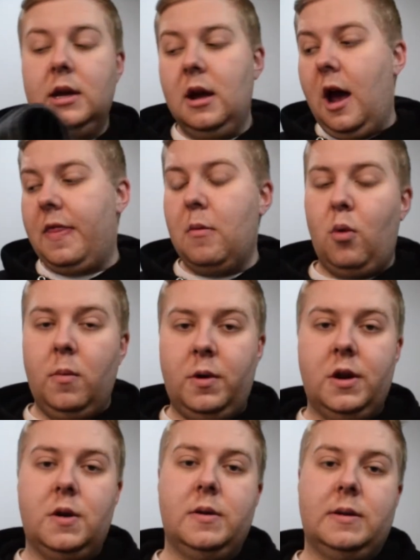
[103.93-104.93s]
and then what I'm going
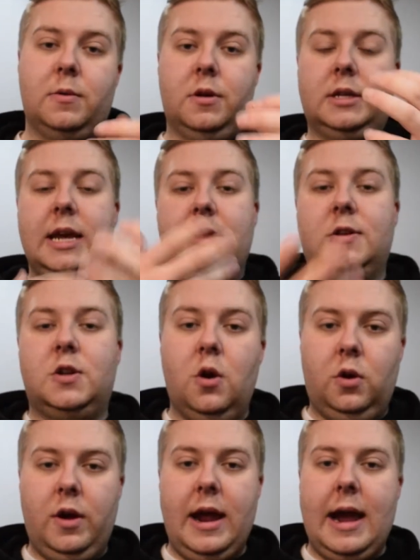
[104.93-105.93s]
to do is I'm going to take the
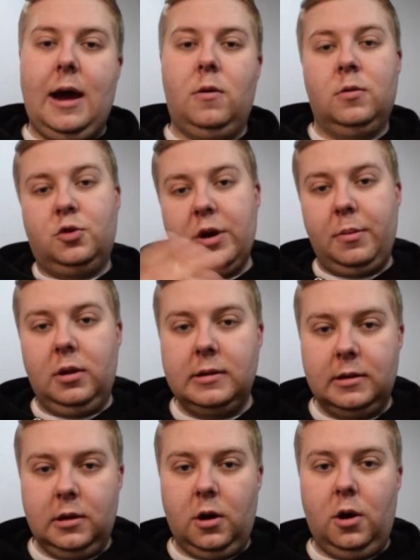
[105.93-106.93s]
snow grate out, Dremel a
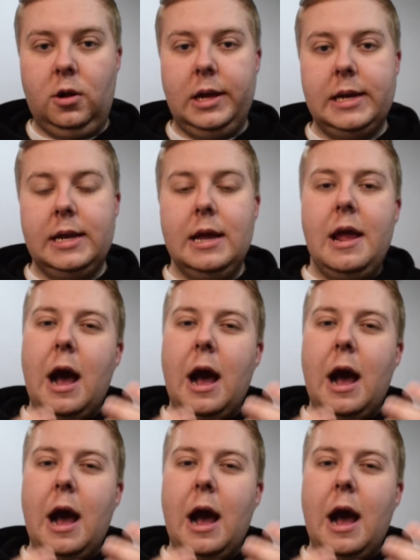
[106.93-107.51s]
little hole in.